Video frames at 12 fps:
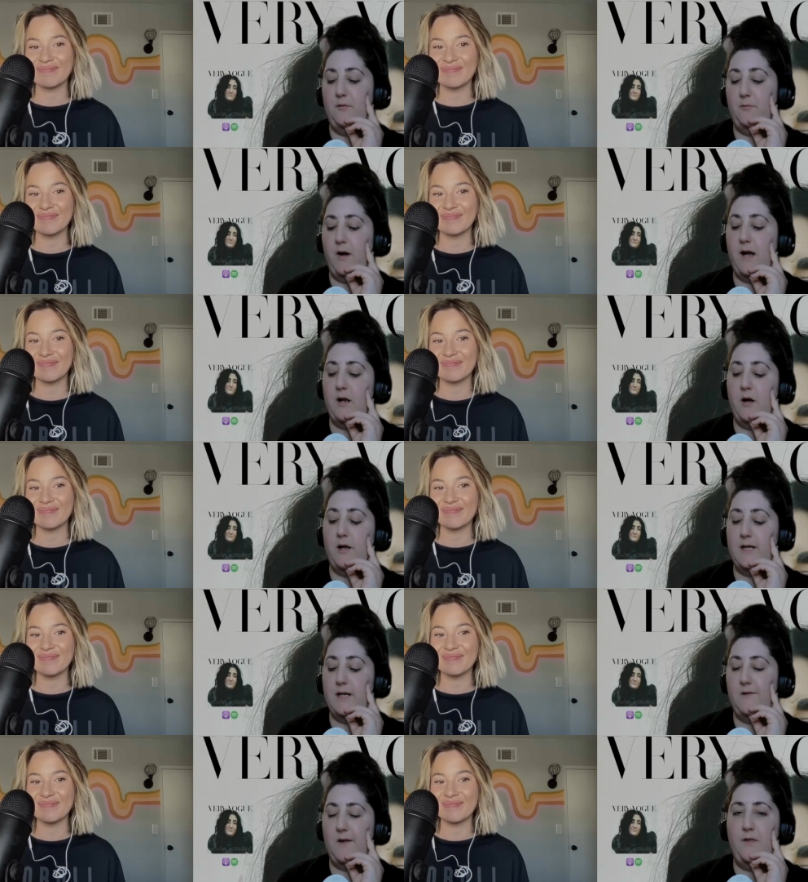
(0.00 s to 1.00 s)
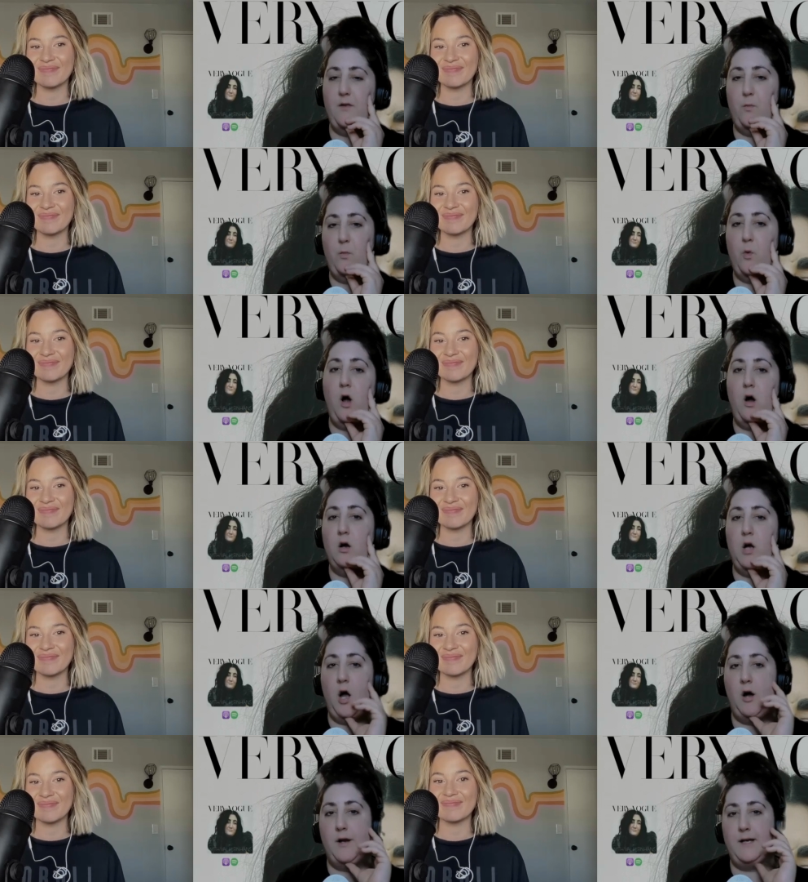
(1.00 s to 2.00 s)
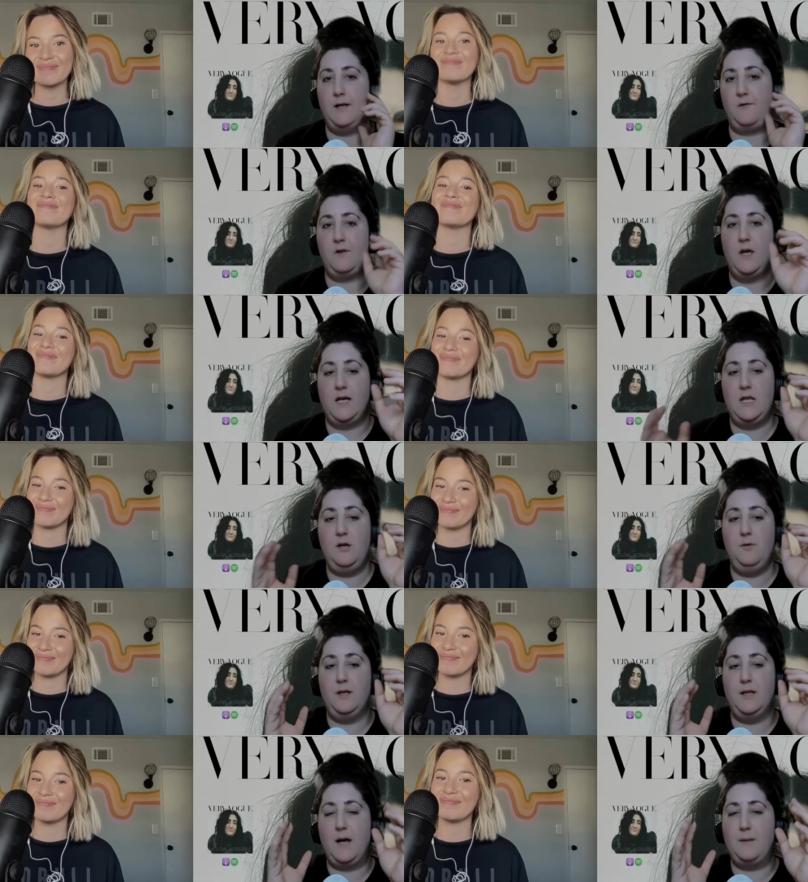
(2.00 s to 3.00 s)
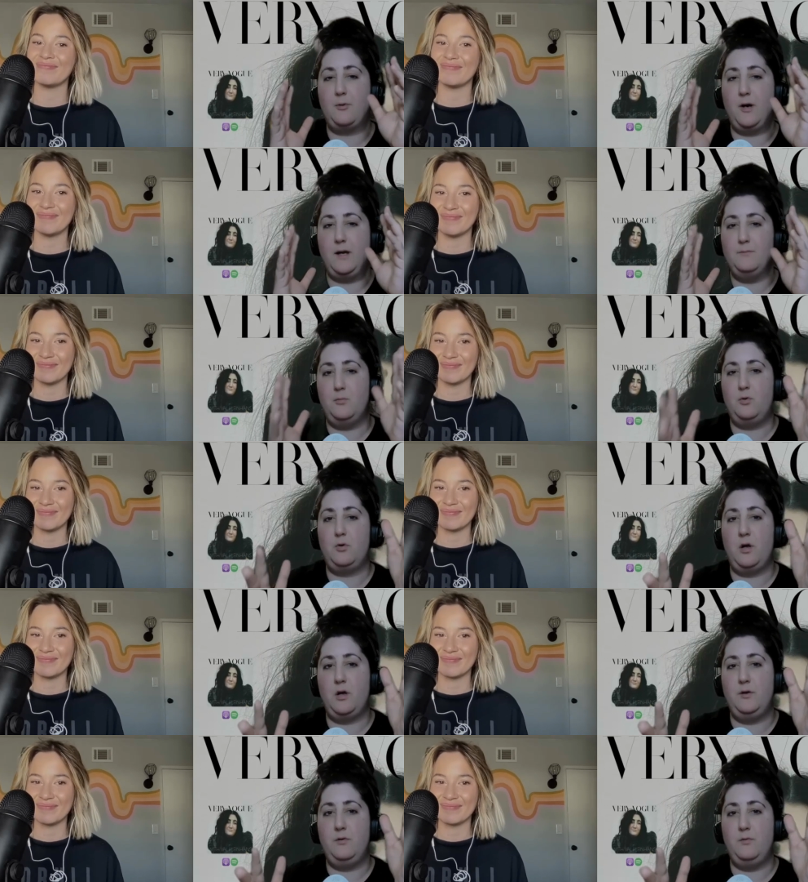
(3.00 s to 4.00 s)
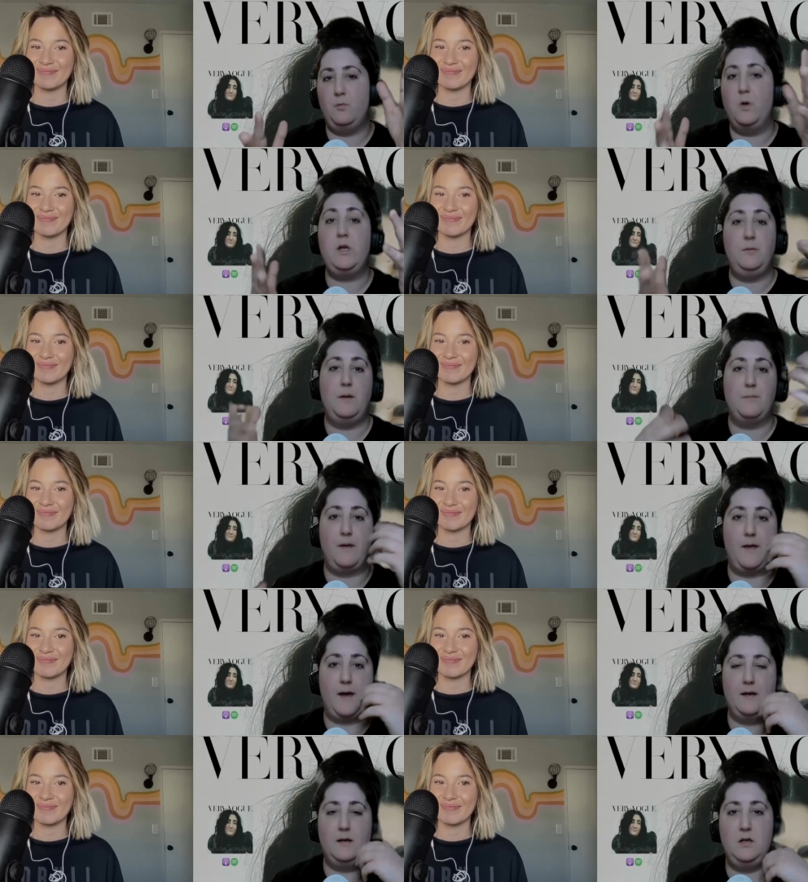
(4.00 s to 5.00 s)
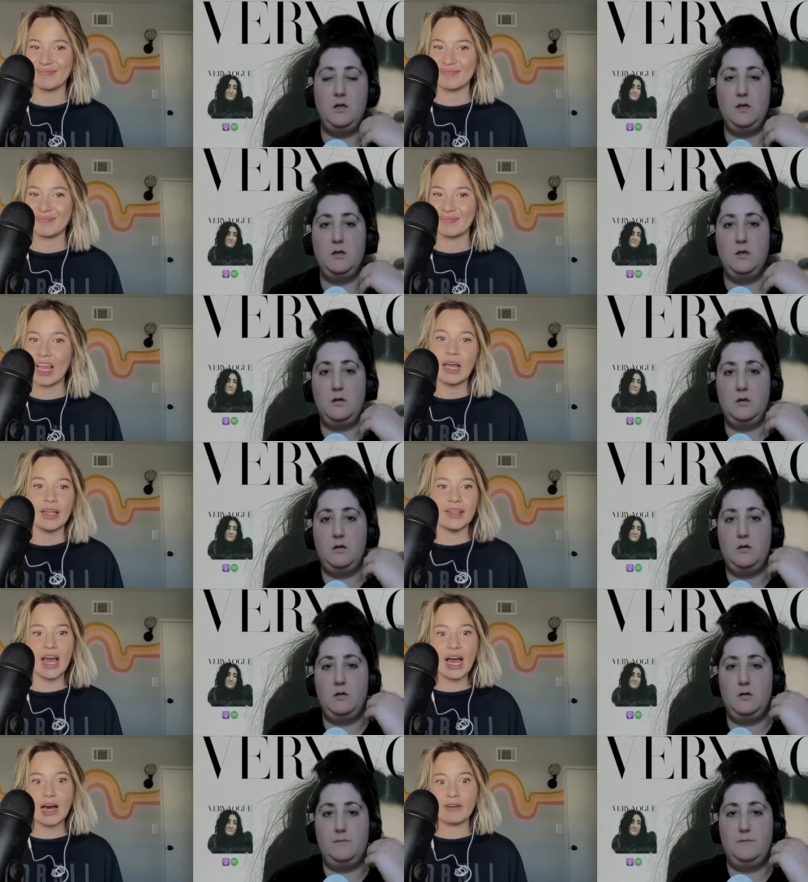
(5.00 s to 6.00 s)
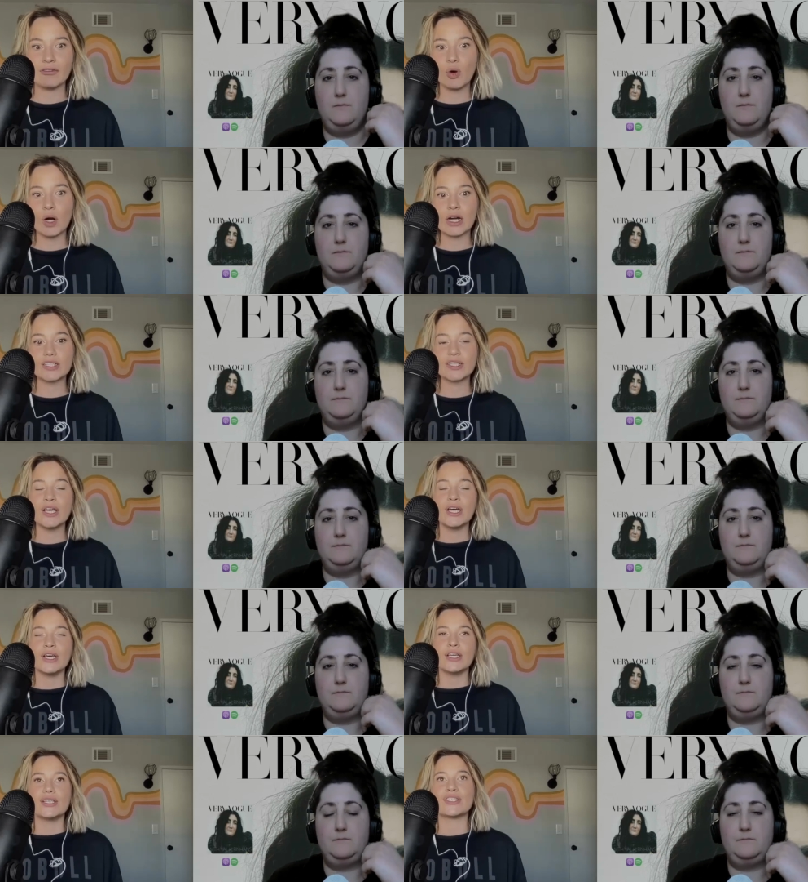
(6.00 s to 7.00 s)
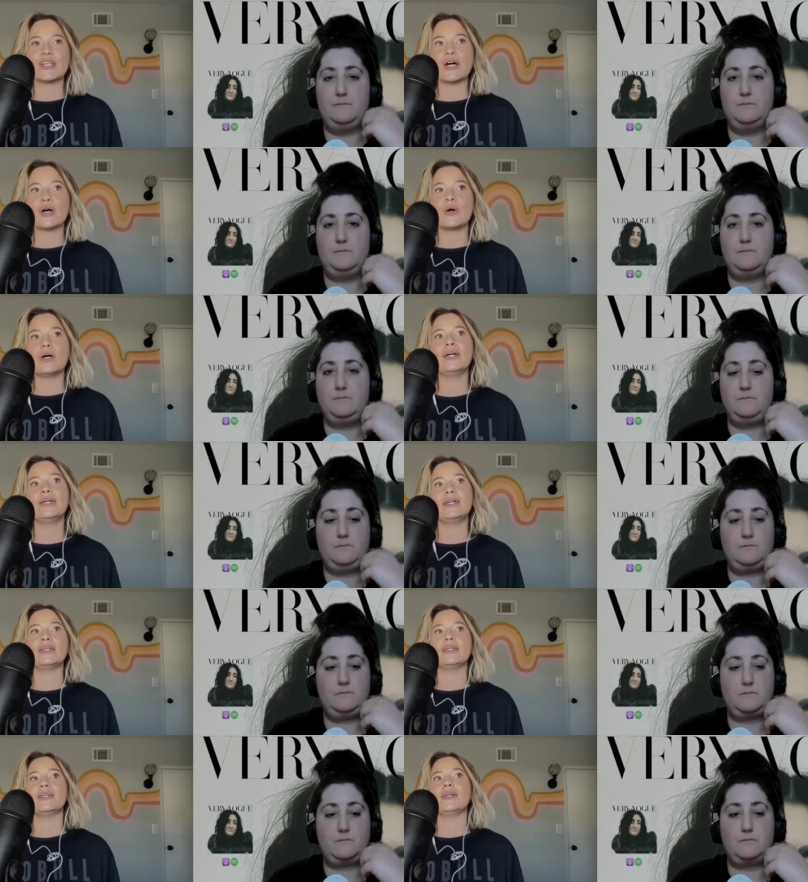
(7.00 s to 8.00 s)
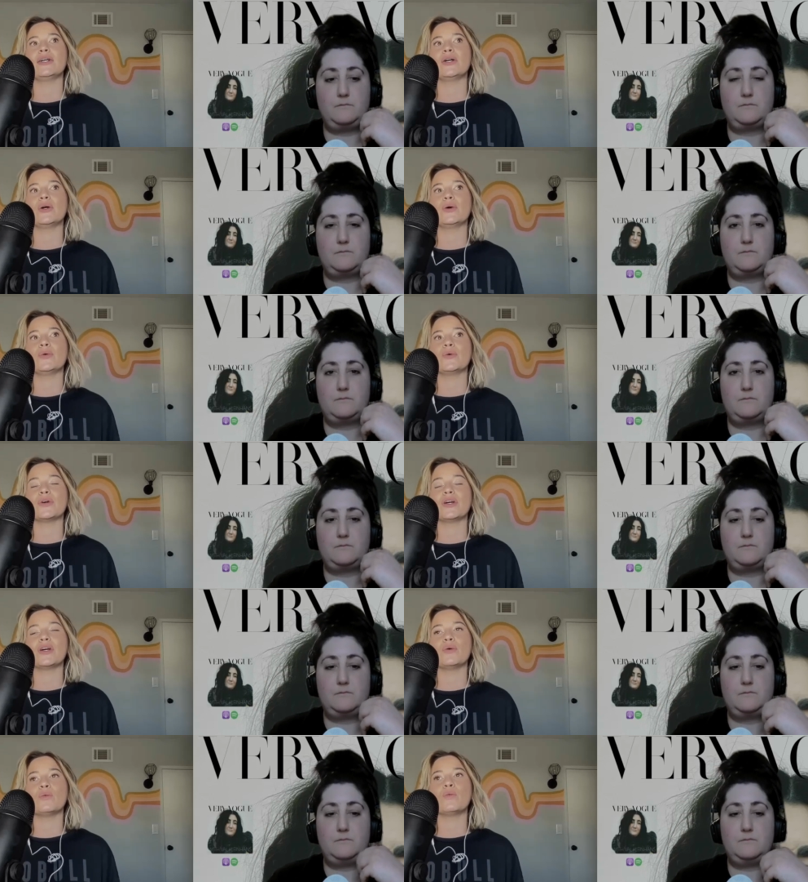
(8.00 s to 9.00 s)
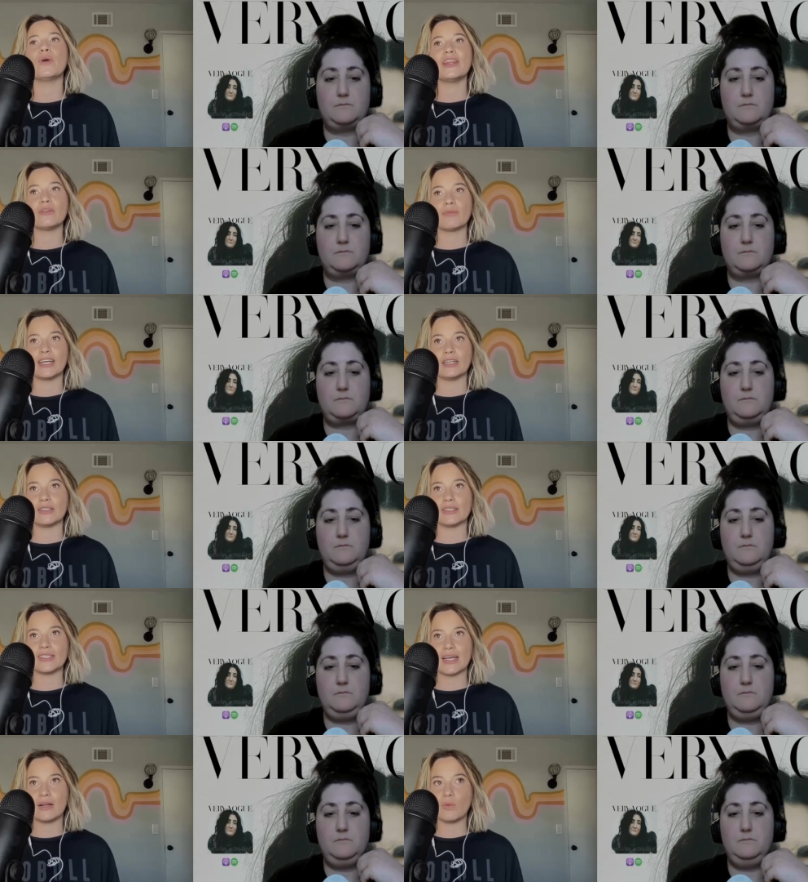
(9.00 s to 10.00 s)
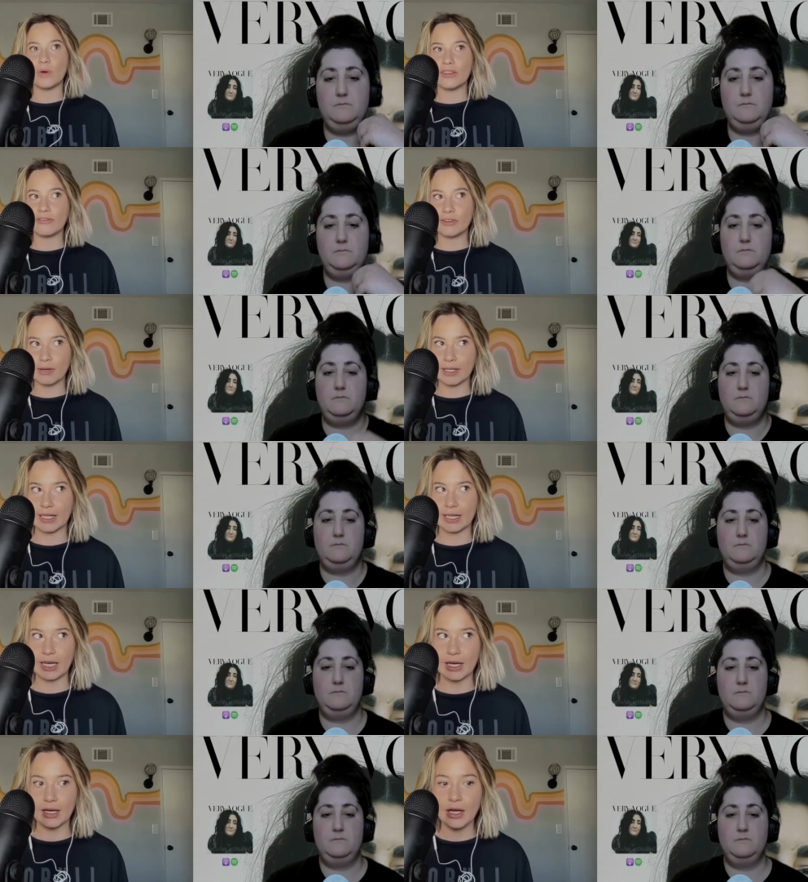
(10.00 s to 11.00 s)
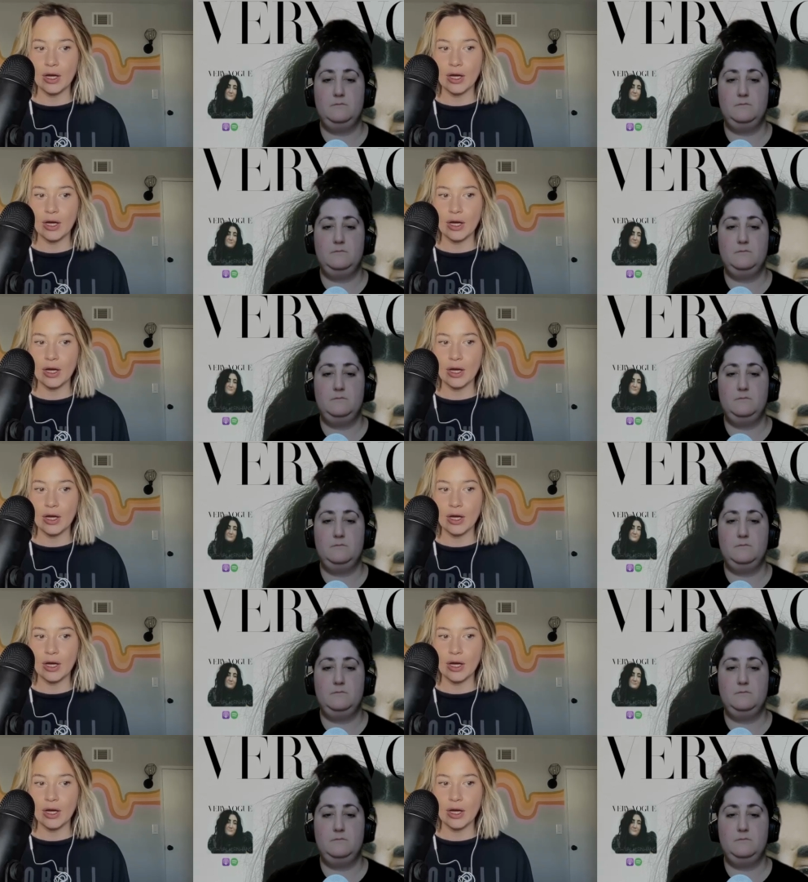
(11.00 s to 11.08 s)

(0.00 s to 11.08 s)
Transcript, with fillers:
Speaker 1: the right audience and the wrong audience. Mm-hmm. Can you mm-hmm. elaborate more on what you mean by that?
Speaker 2: Yeah, of course. So, with reels and with virality,